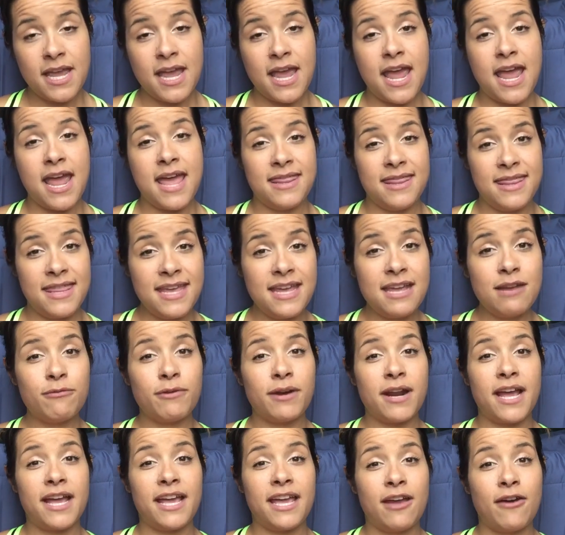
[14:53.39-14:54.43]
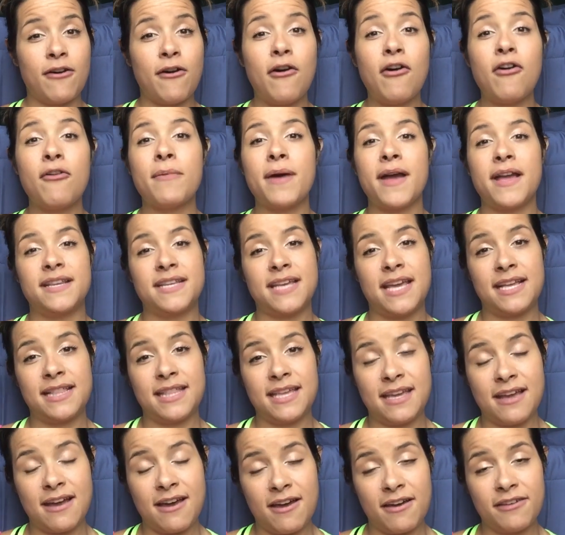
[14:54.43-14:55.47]
And then when I get home, I take
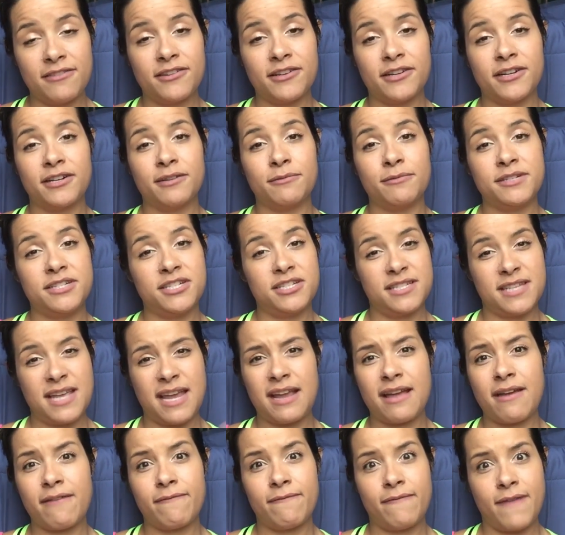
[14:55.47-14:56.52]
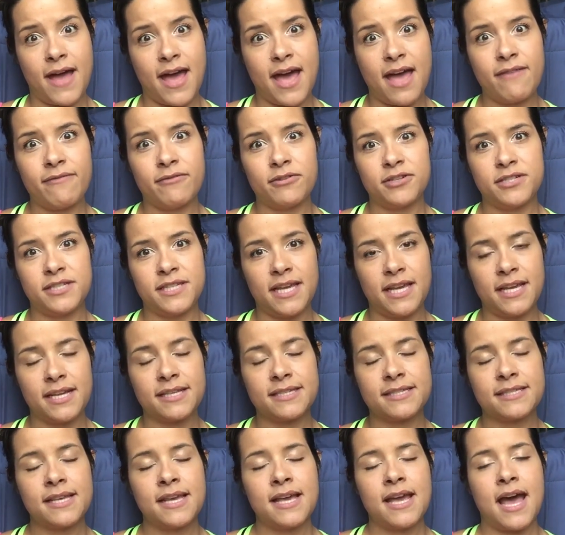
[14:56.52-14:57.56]
the other, which is like at 5 or
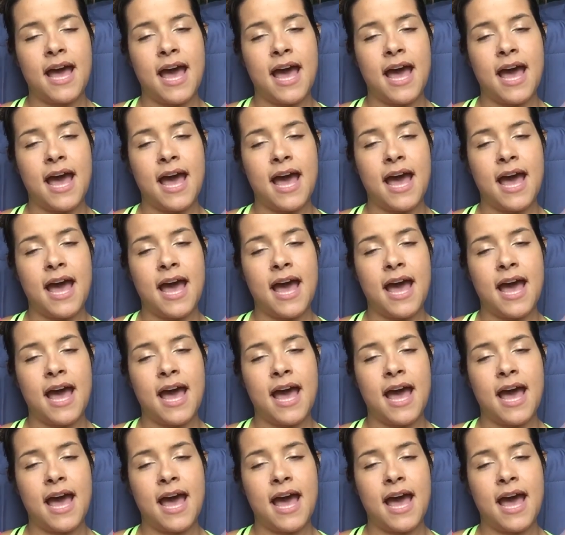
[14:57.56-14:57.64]
6,